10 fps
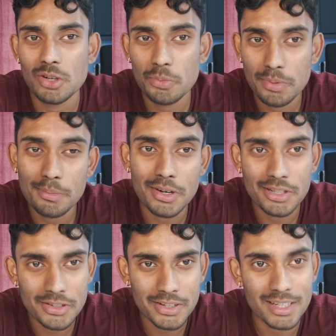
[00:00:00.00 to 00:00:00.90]
open
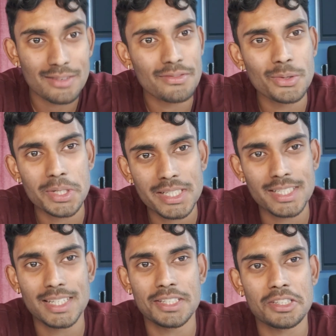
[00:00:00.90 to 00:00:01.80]
monitoring and focused
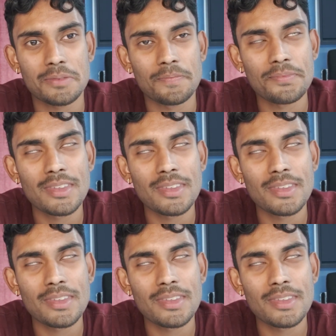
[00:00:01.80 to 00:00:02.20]
attention.